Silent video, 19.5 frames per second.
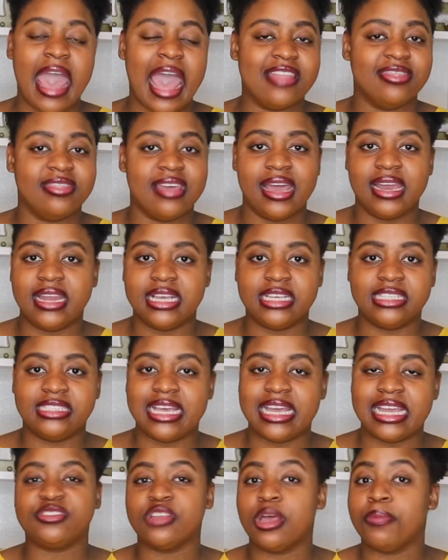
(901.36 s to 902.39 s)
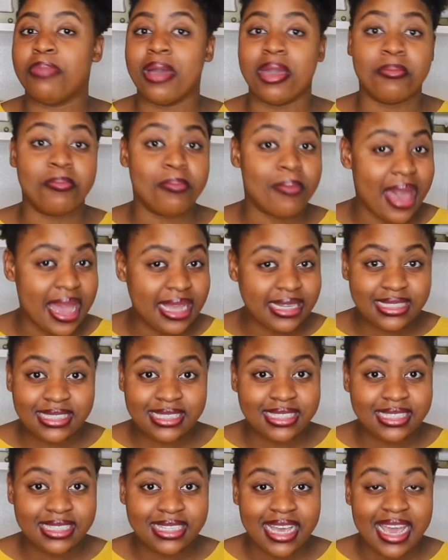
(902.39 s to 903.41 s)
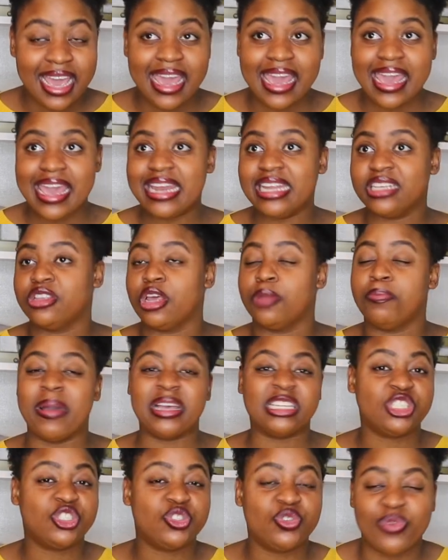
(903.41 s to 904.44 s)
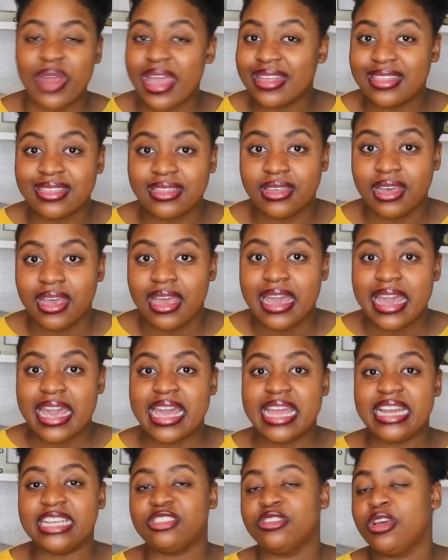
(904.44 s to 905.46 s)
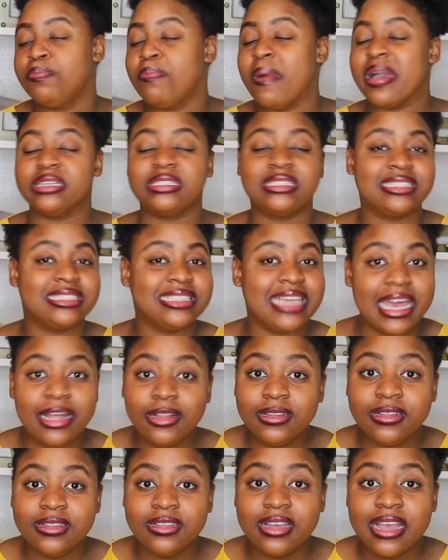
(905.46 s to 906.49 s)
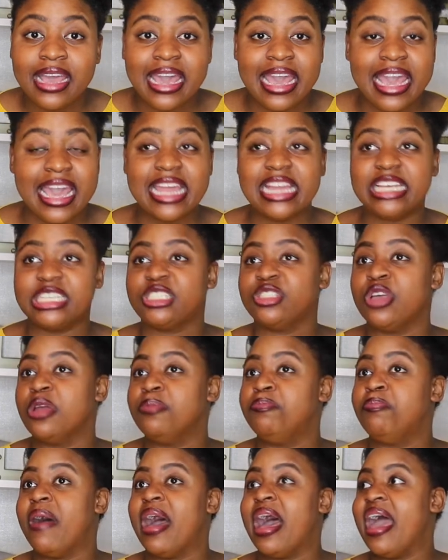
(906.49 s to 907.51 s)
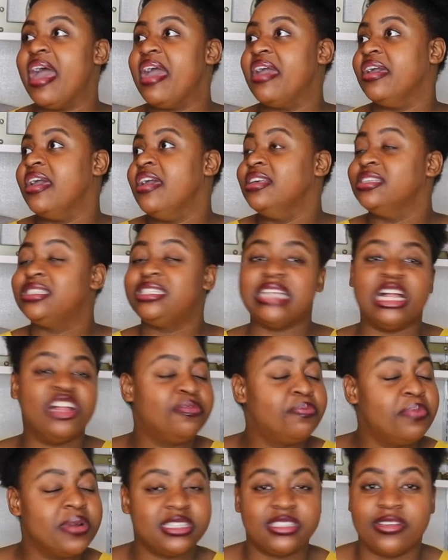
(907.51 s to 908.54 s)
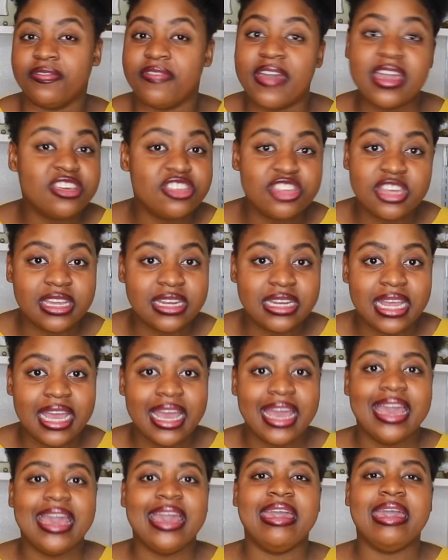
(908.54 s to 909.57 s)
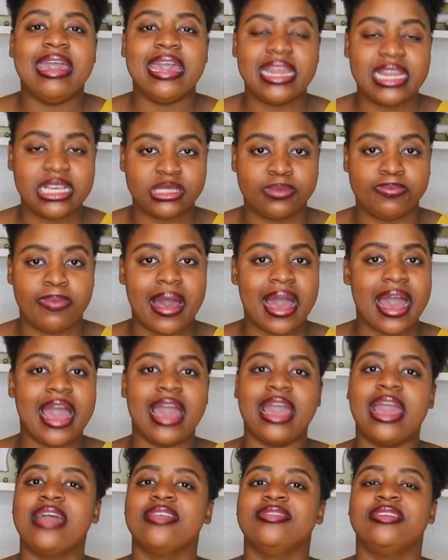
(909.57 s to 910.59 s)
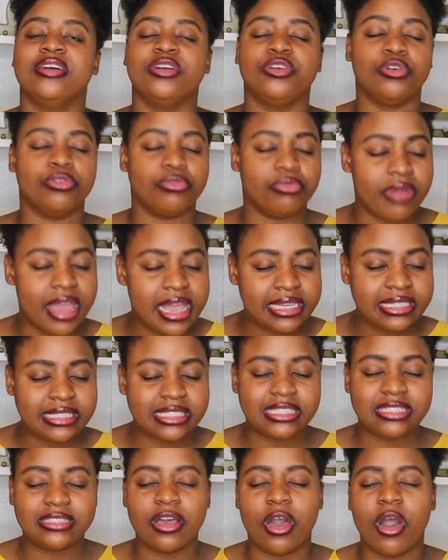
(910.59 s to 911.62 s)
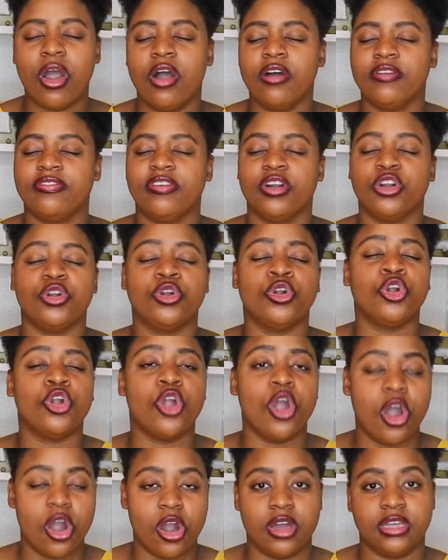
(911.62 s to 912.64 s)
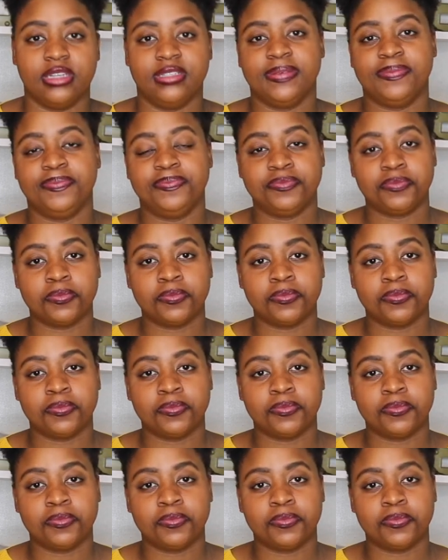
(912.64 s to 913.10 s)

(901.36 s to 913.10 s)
and that is, is not by might, it is not by strength. It is not by skill. It is not by self-preservation. It is by the grace of God.